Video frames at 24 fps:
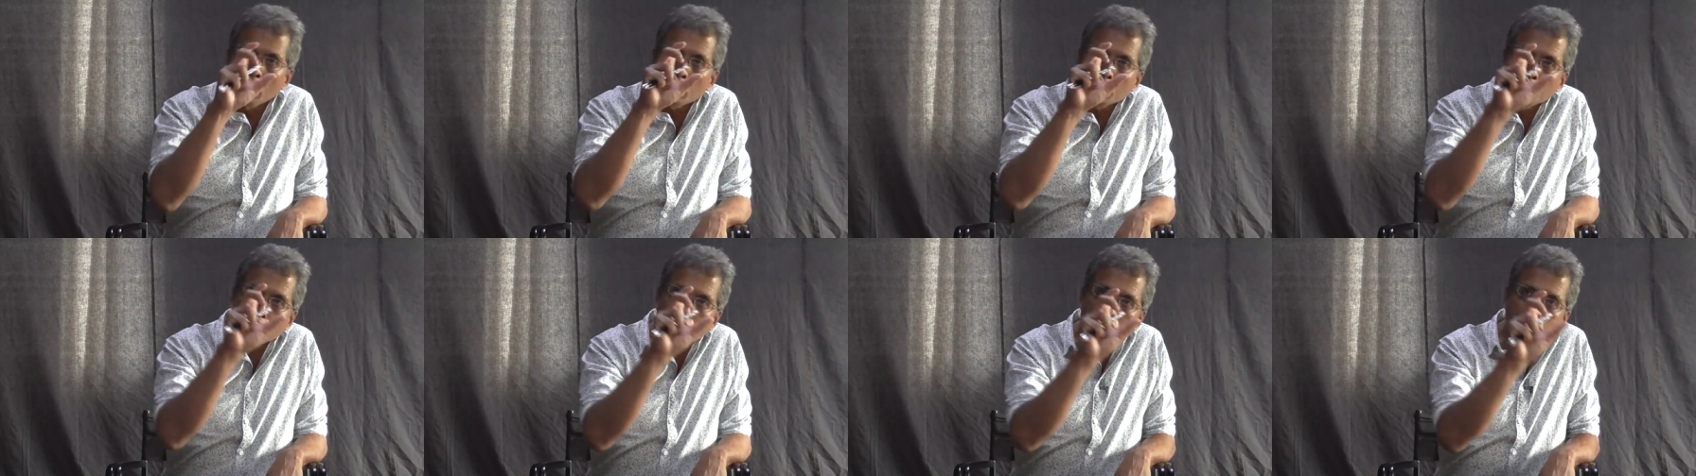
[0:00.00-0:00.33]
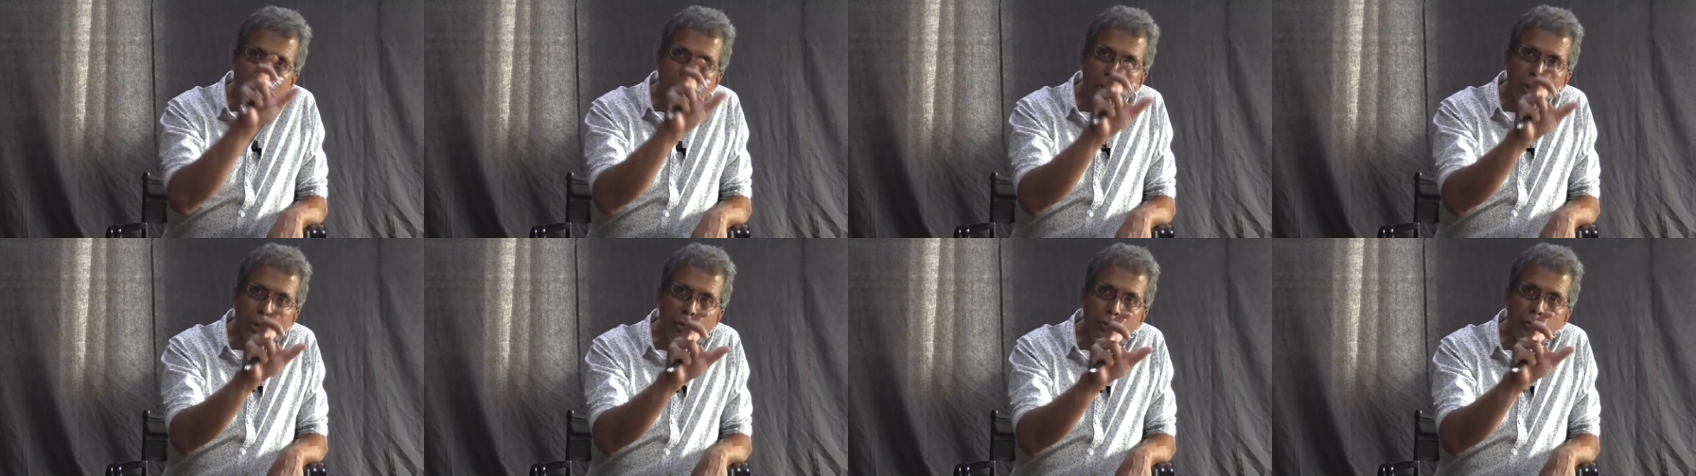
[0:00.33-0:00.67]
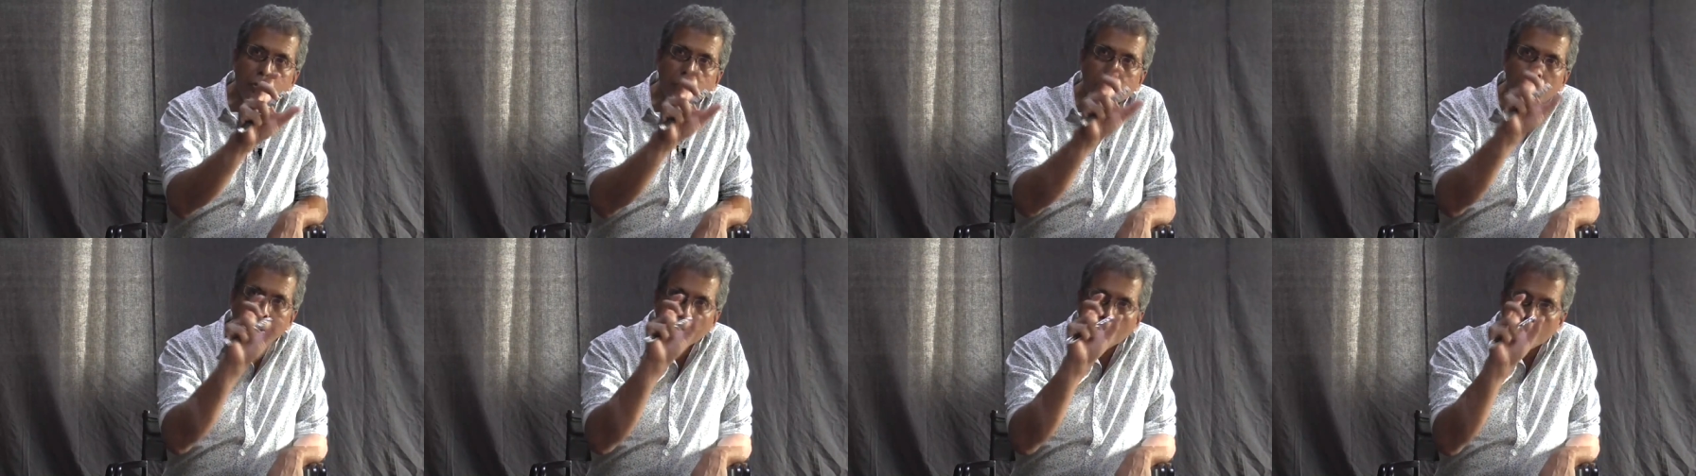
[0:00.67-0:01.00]
not just that
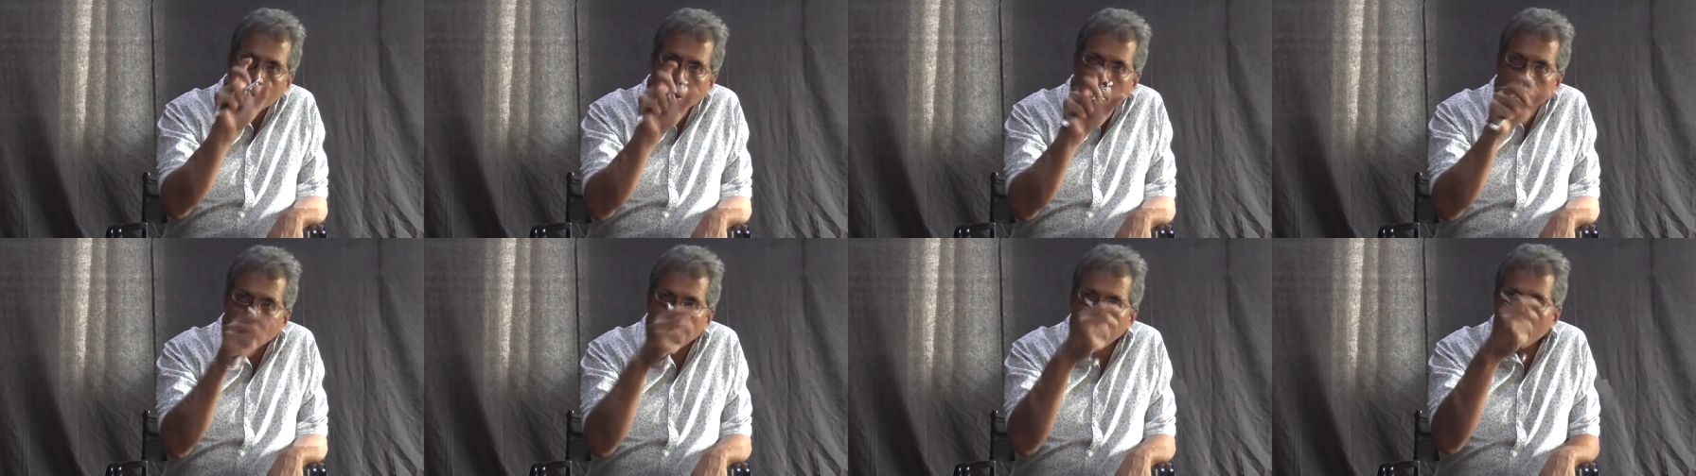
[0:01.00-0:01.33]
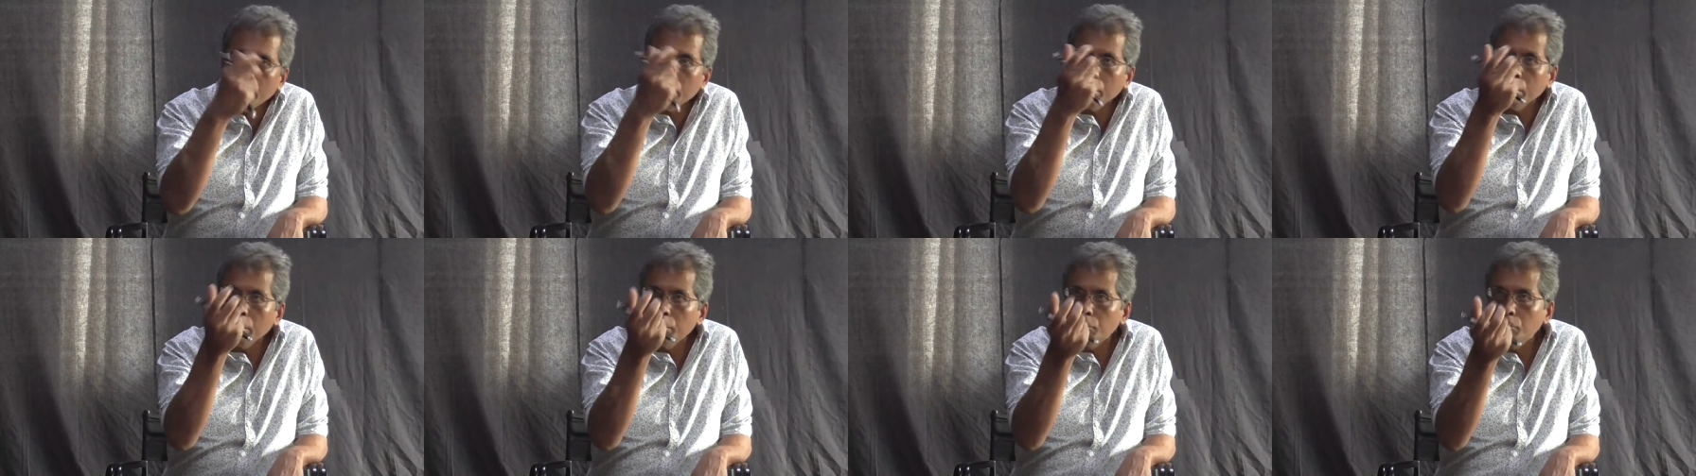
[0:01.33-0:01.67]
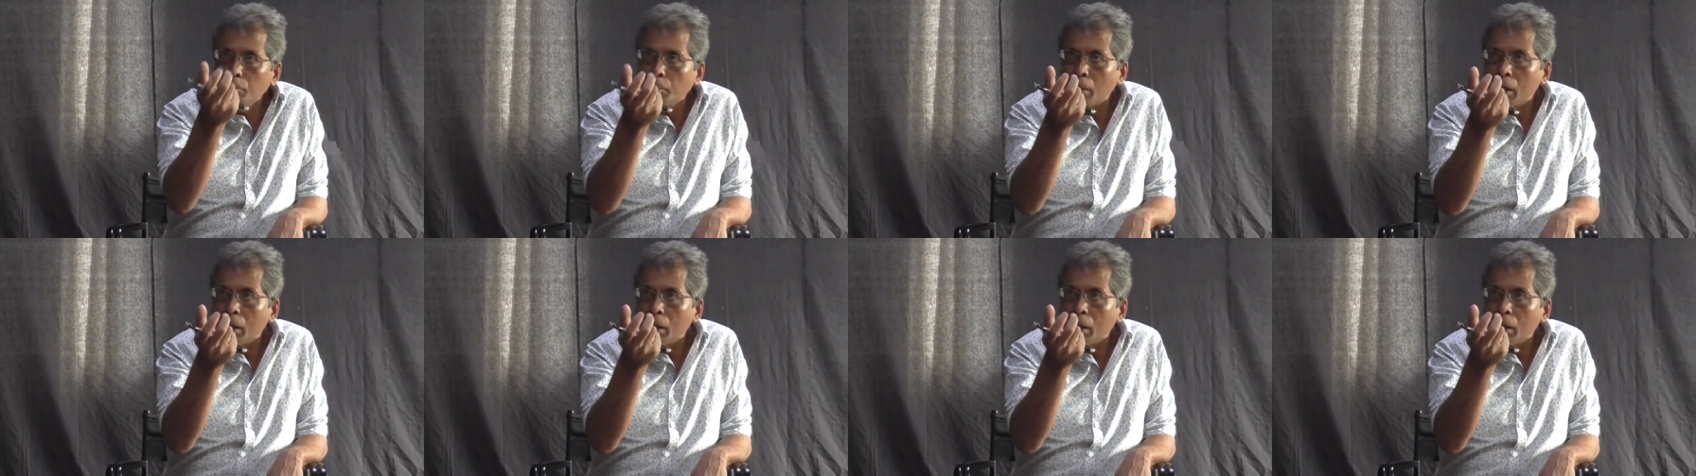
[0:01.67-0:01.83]
instrument but its